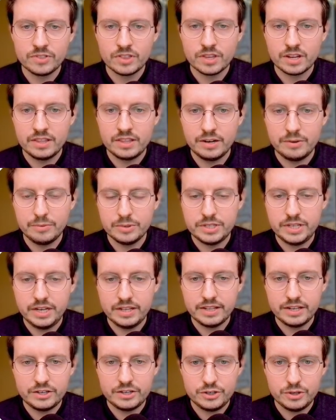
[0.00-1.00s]
Then it will take
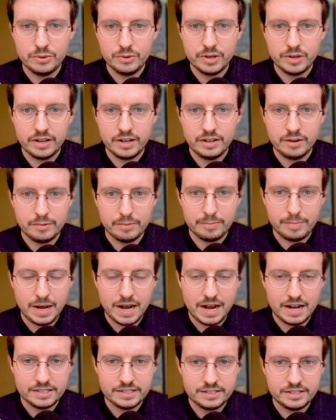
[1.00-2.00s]
that joke and then it will
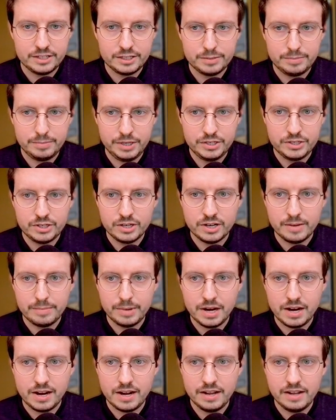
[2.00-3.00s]
pass it to
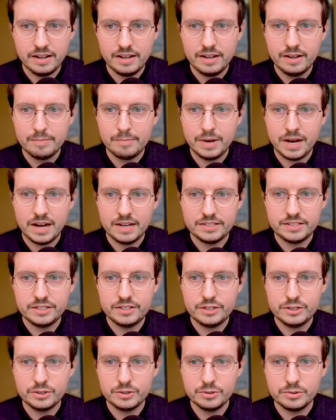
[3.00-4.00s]
speech.py, pass it
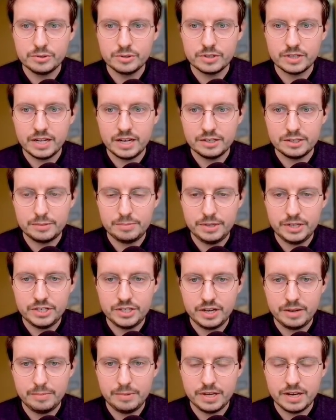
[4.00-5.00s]
to Google Cloud
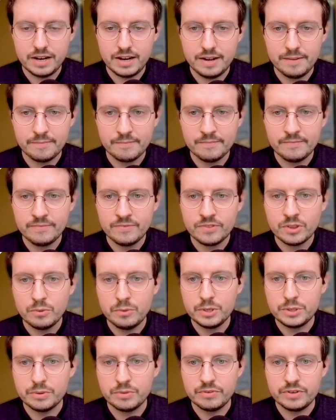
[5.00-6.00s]
Speech API,
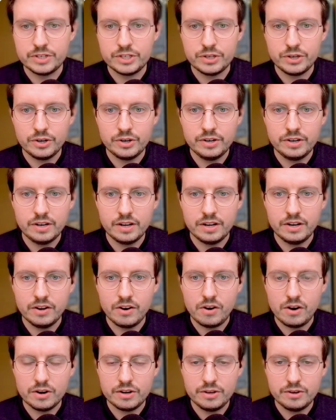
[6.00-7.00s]
which will return an
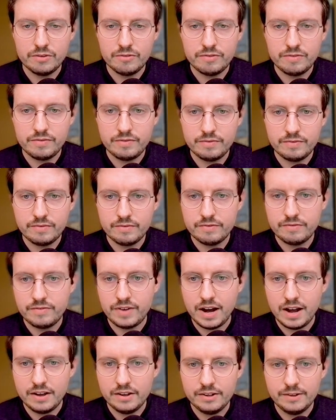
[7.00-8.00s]
audio
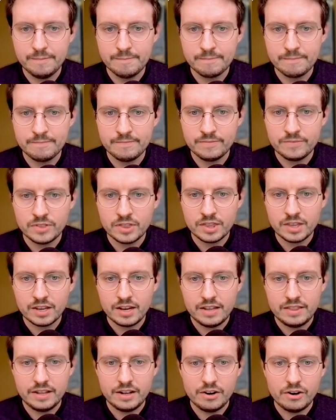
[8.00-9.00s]
file.
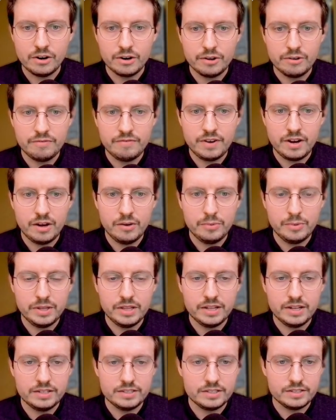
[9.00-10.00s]
And that audio file we
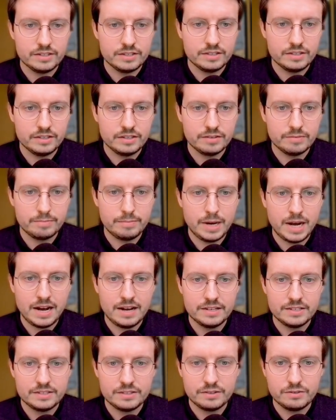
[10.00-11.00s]
then
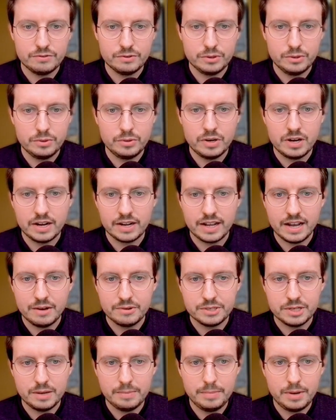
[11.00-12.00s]
pass through
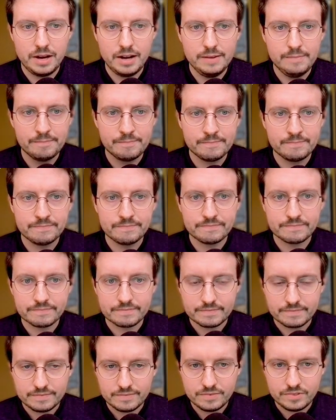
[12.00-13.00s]
account.py
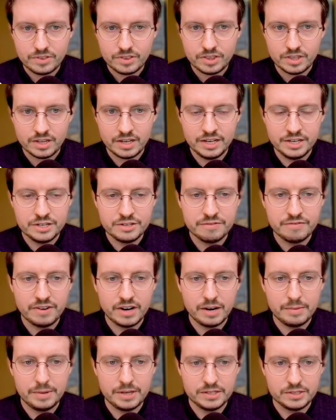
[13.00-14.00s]
into
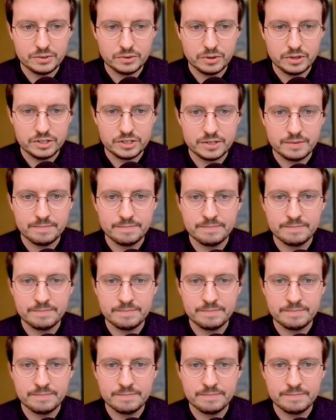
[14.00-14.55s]
Firebase storage.